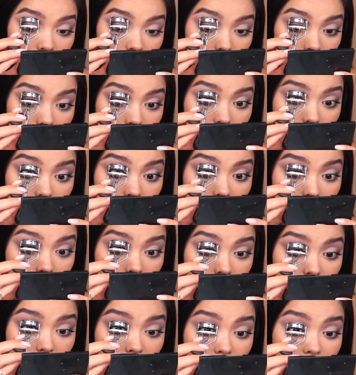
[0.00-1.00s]
I'm kind of
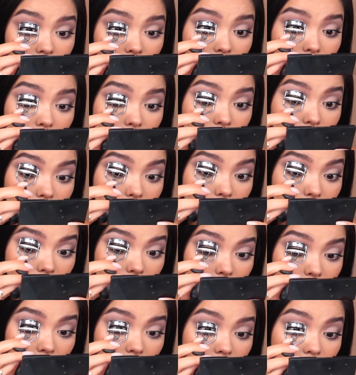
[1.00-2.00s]
leaning towards
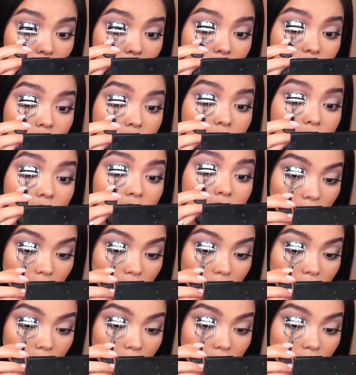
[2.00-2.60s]
it because